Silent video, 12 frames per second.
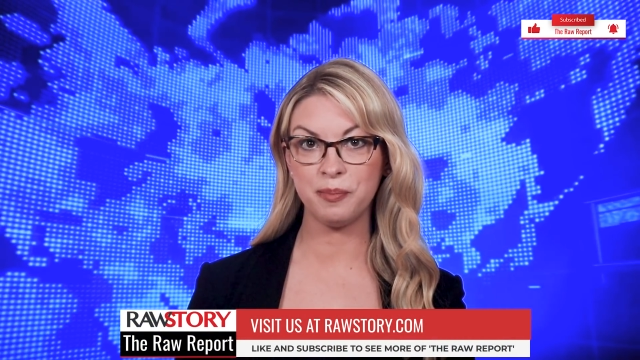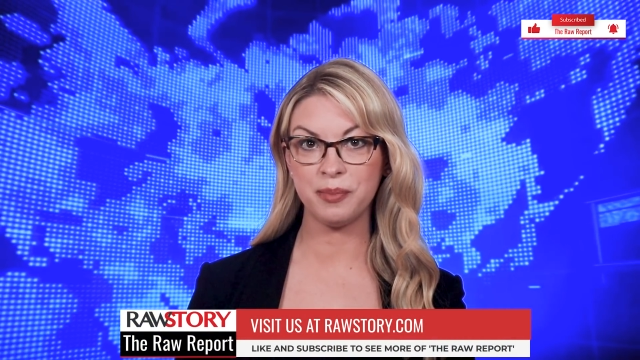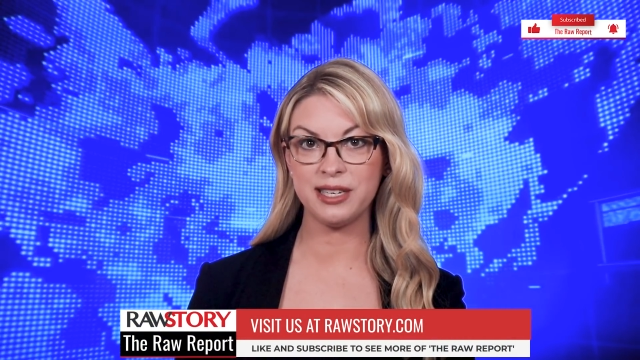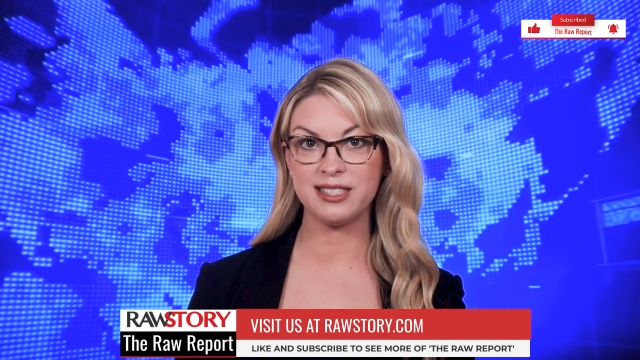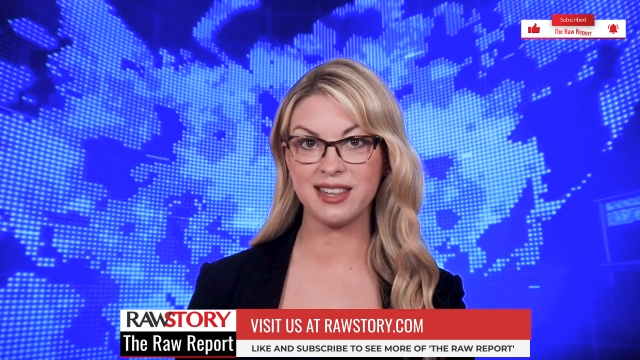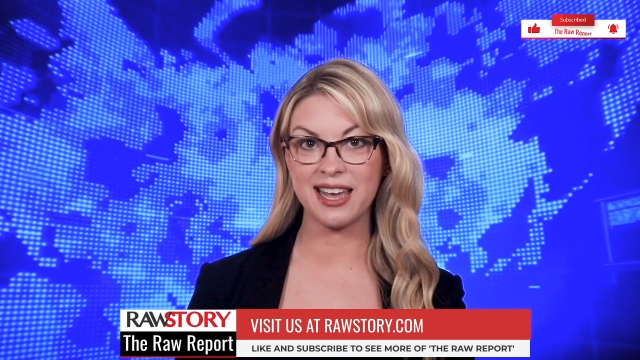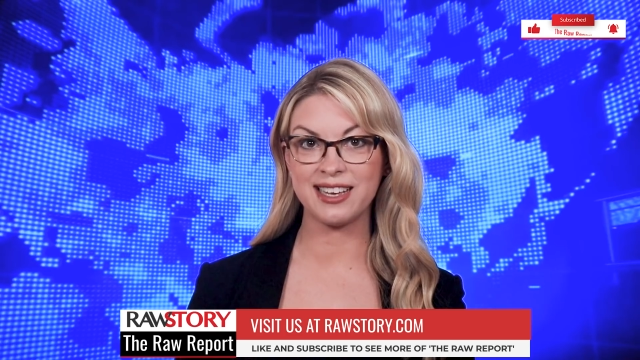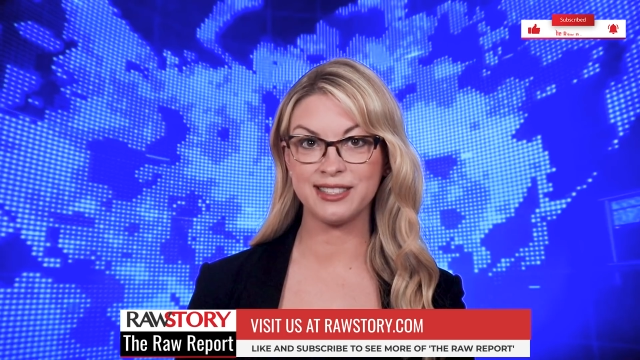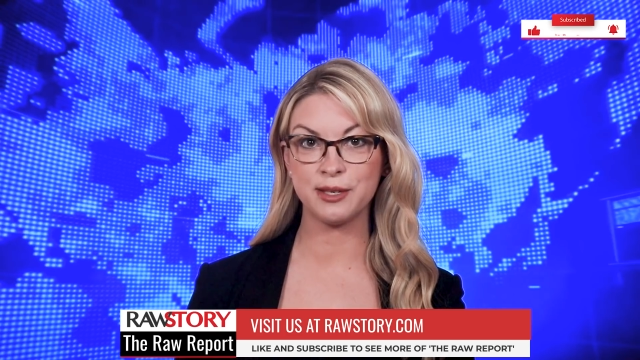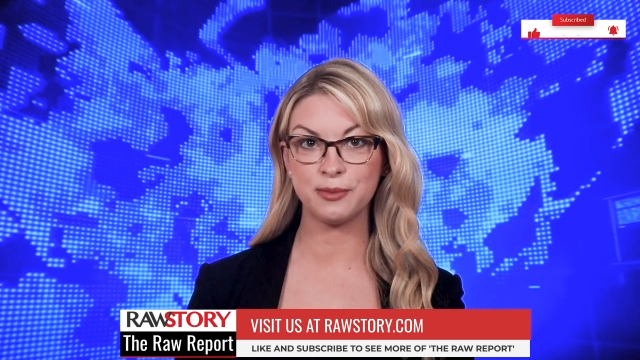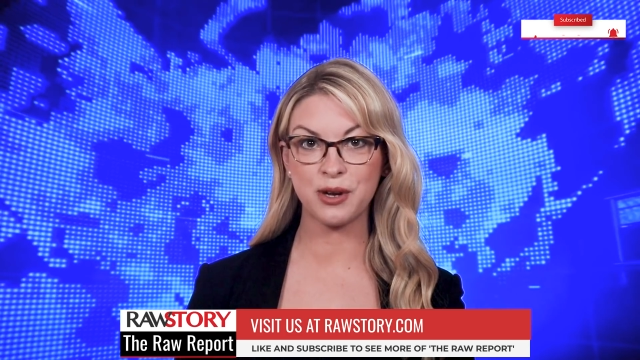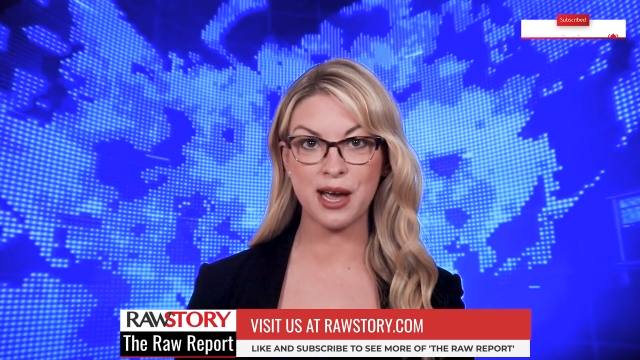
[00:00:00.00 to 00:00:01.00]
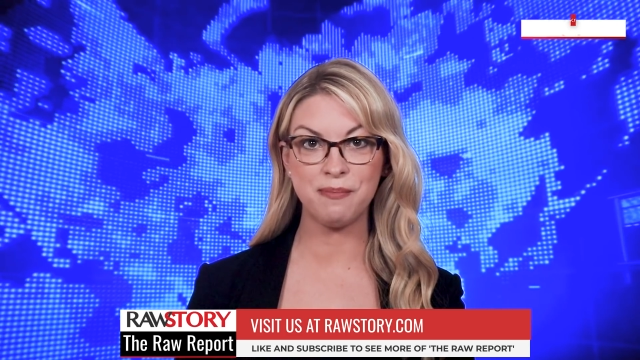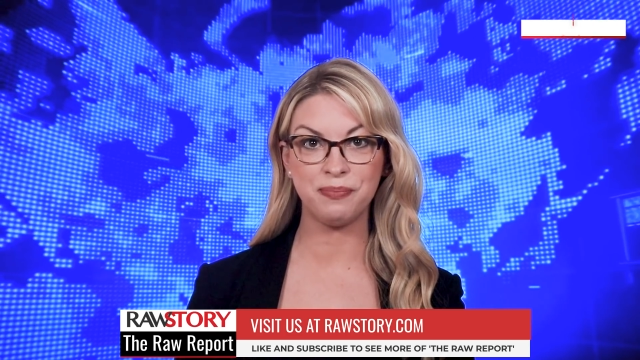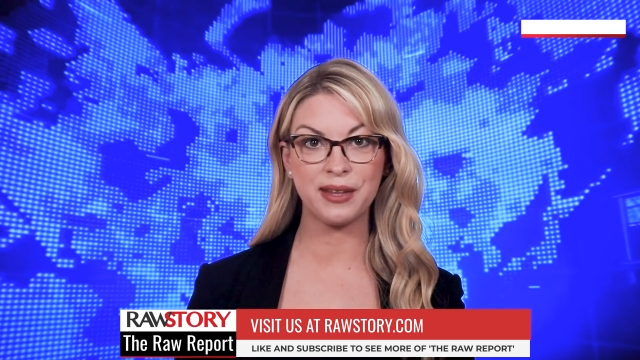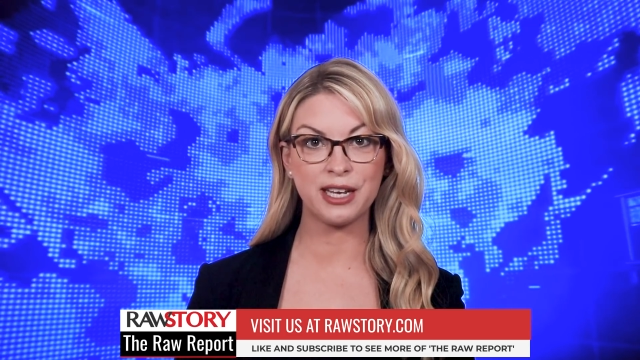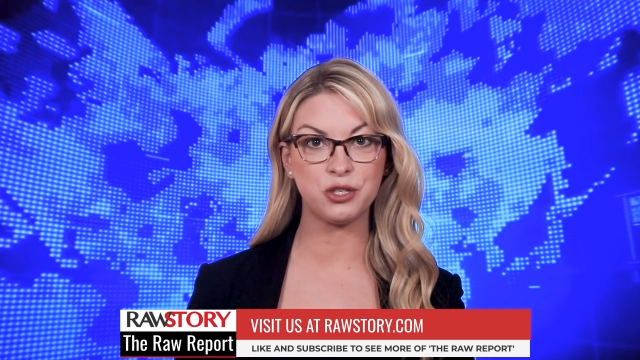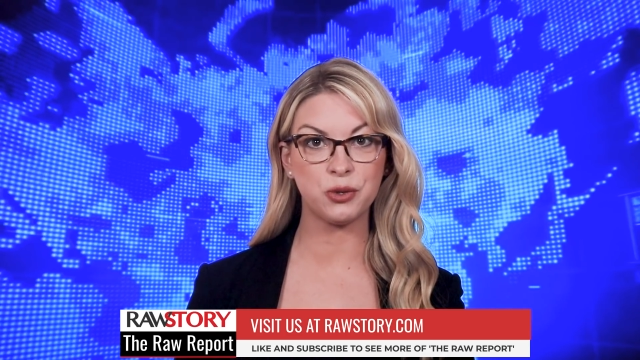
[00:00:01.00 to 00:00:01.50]
please like and subscribe
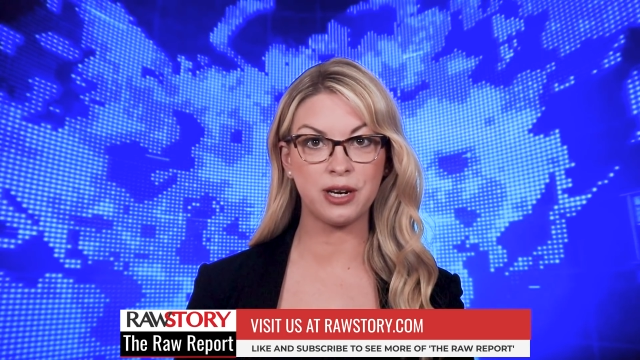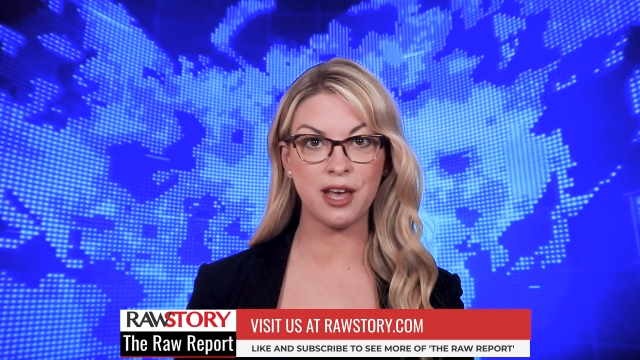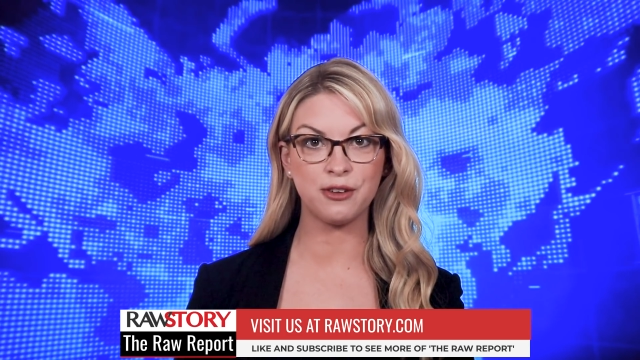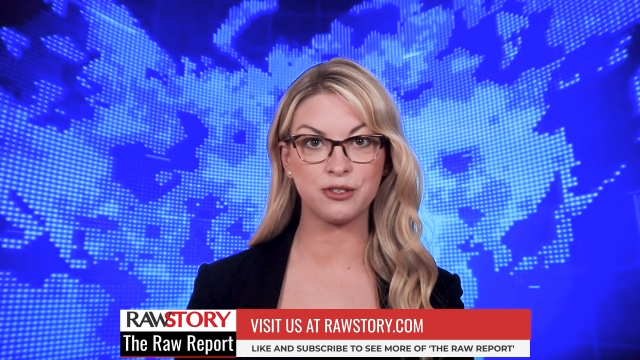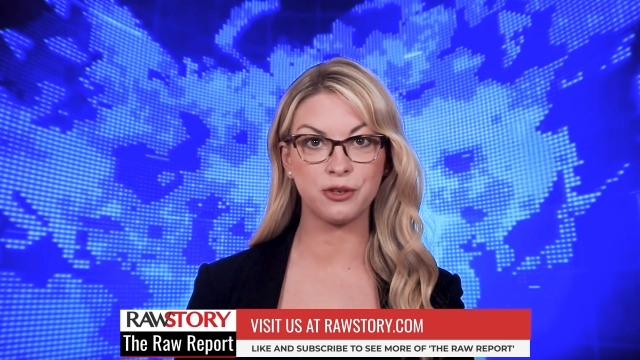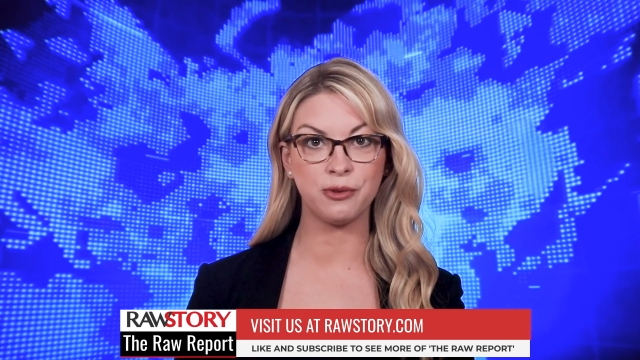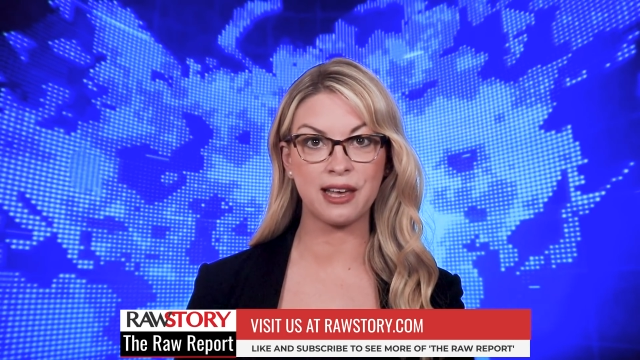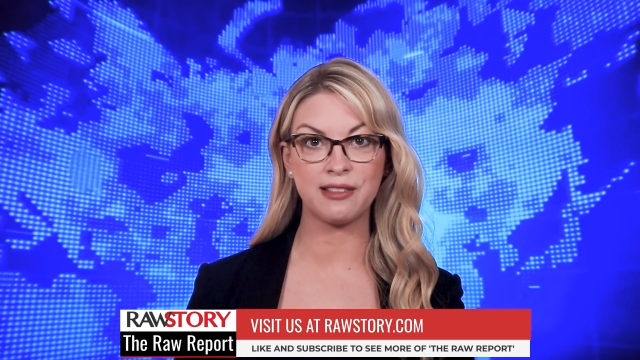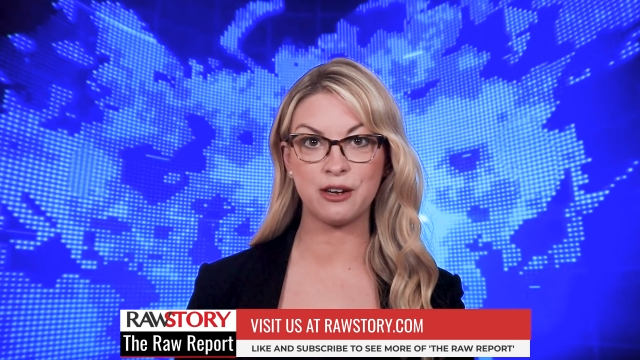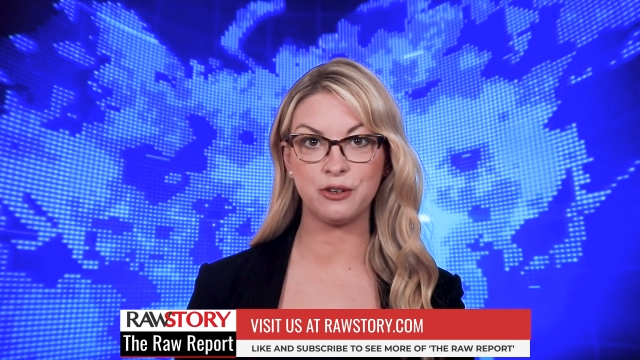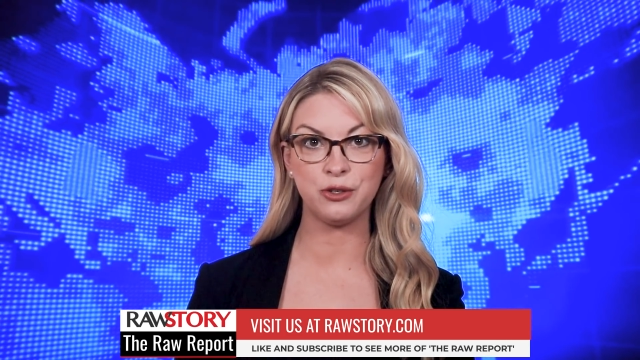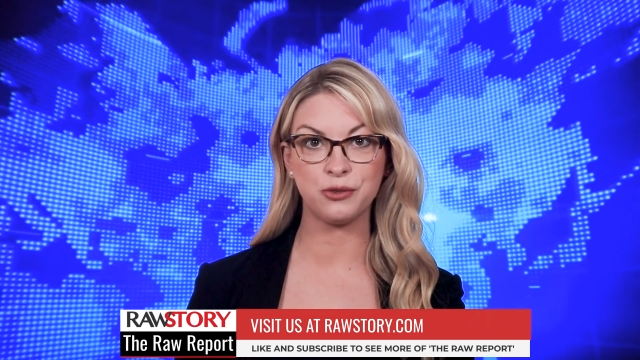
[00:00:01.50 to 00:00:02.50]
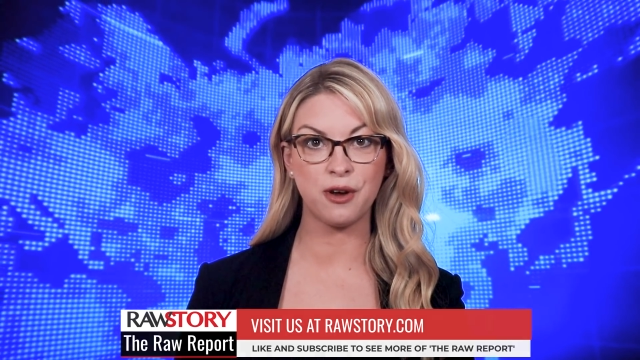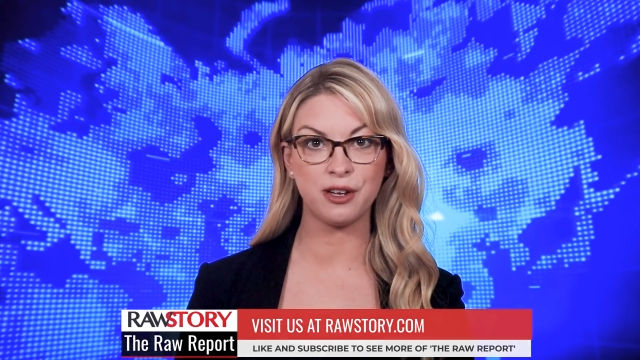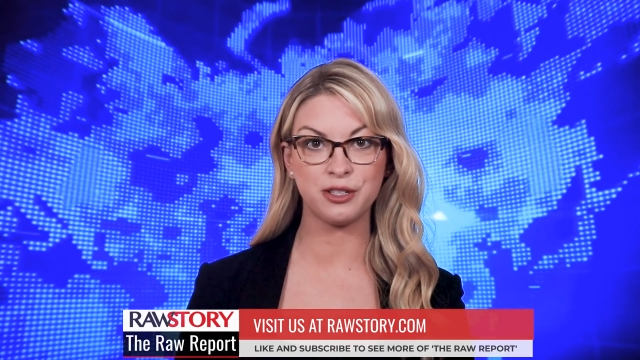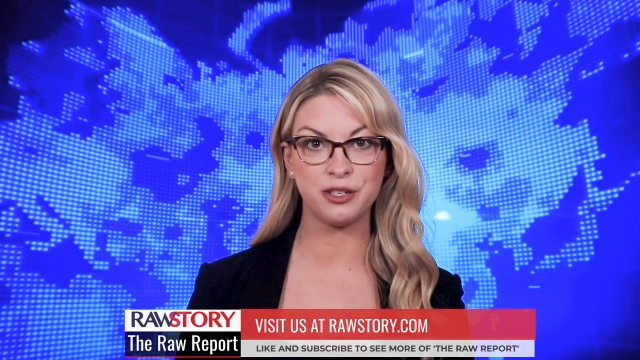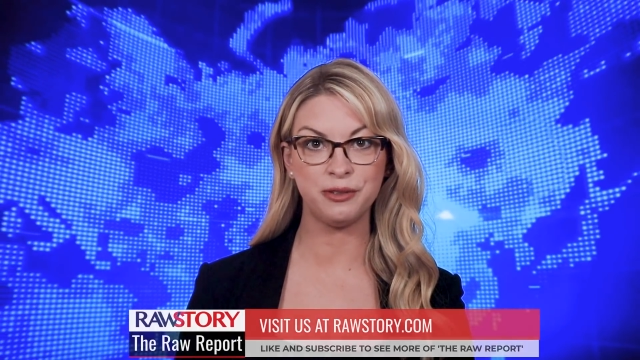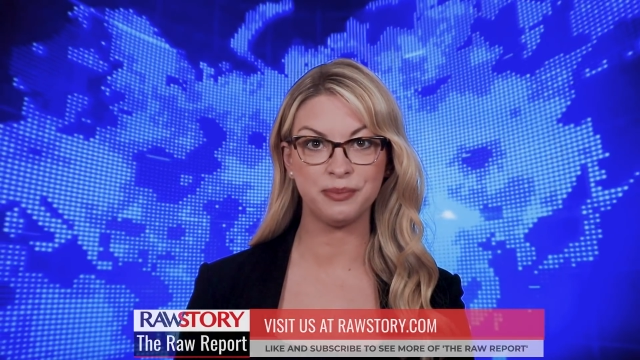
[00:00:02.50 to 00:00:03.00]
and join others who like their news raw
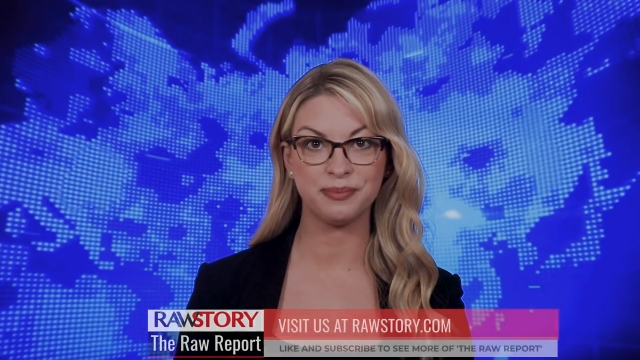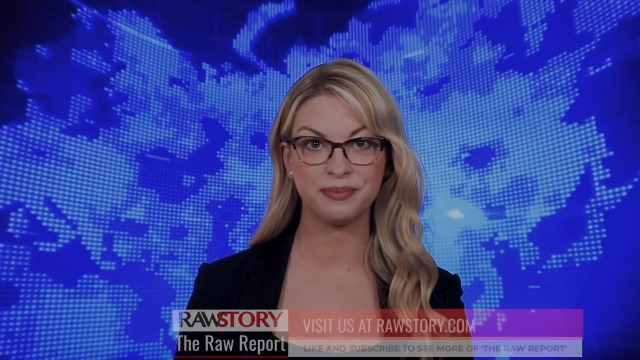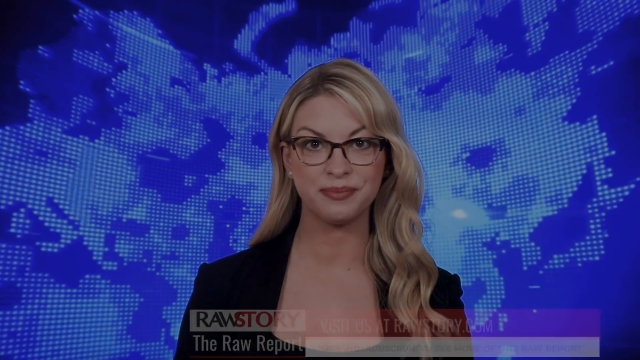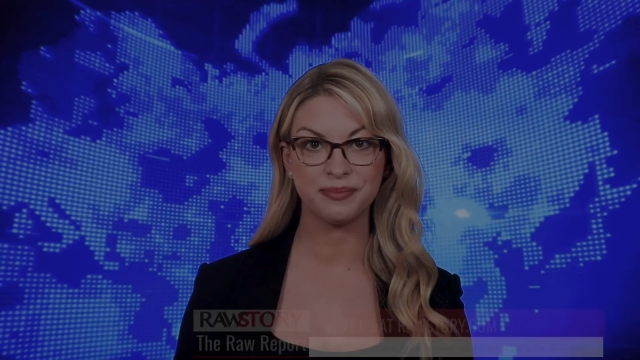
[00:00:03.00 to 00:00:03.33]
too.